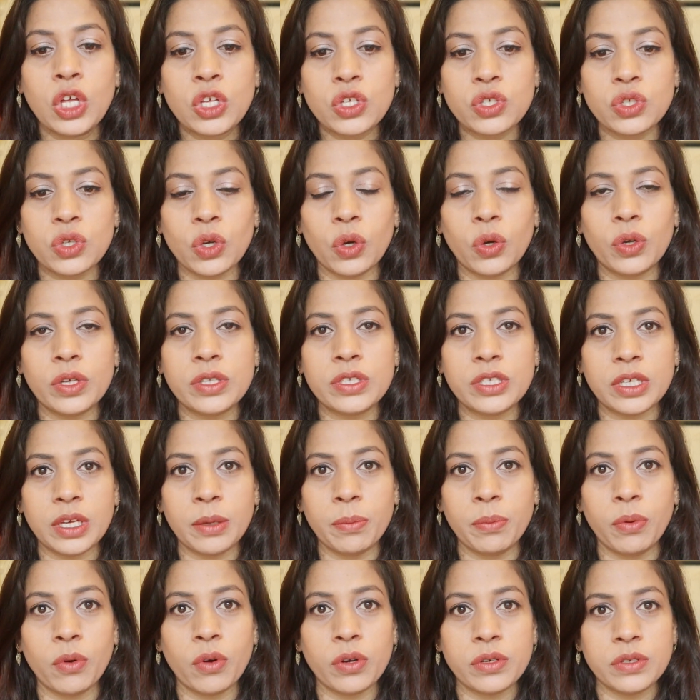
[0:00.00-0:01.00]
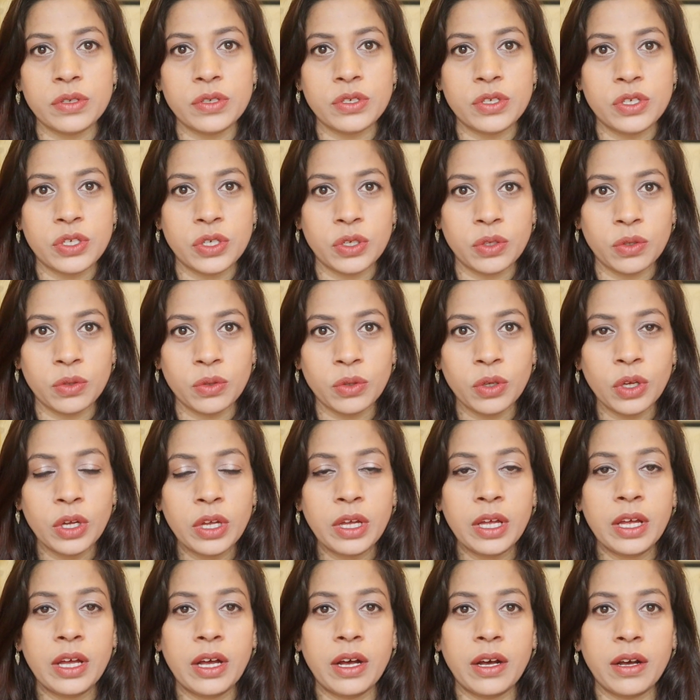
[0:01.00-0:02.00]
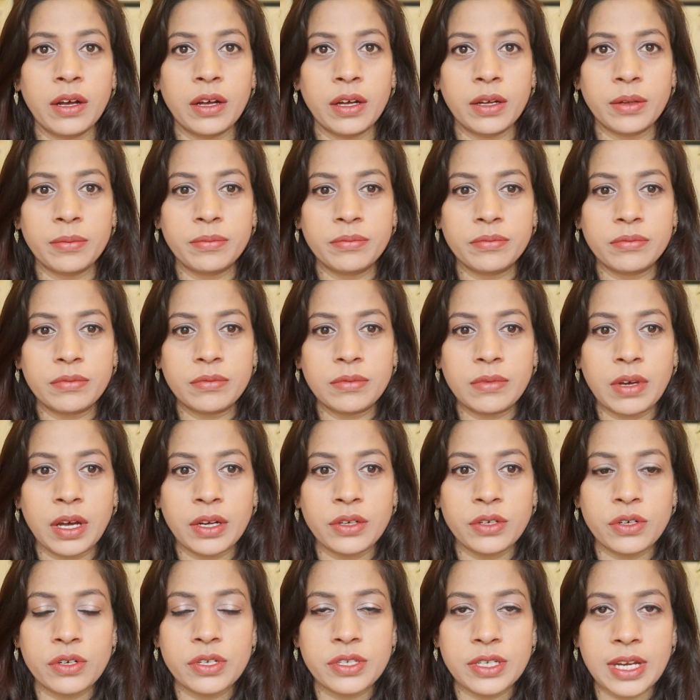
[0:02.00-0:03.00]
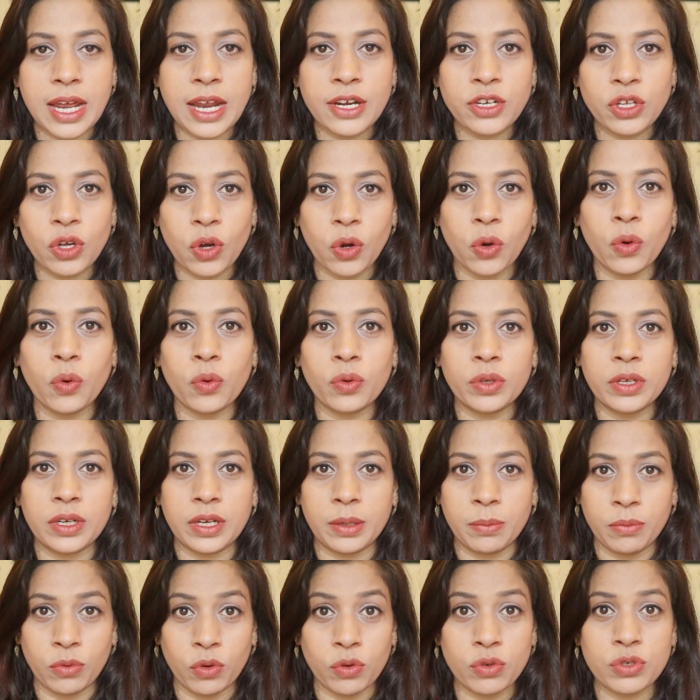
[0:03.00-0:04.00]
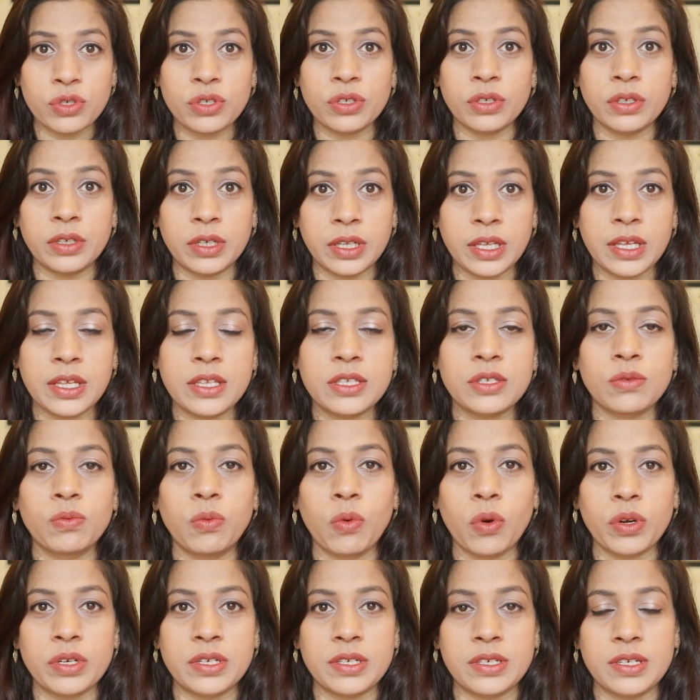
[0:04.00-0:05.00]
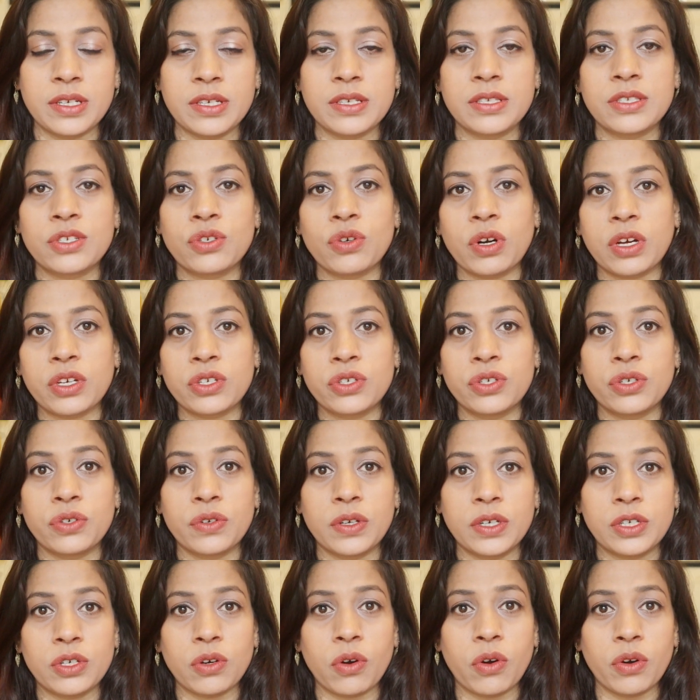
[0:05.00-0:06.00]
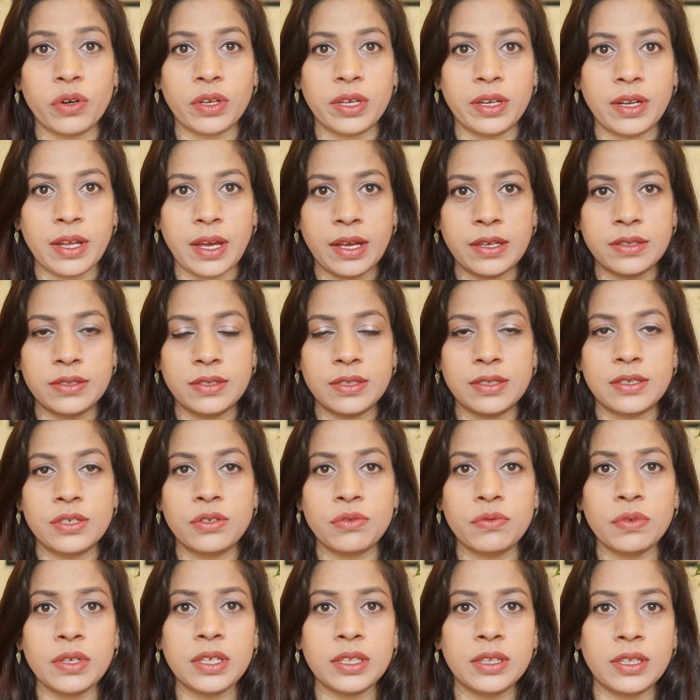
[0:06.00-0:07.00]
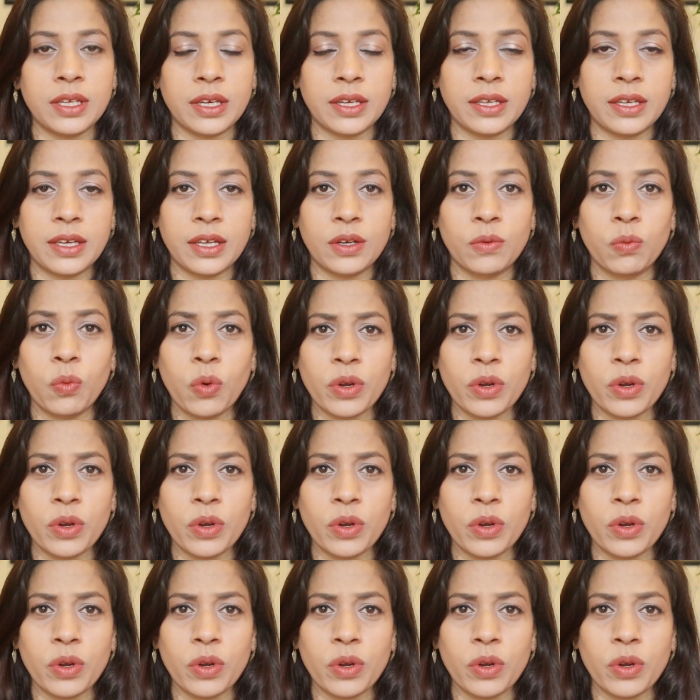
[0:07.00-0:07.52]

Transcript: So it's important to understand your own emotional needs, what it is, structure it, organize it, rethink it.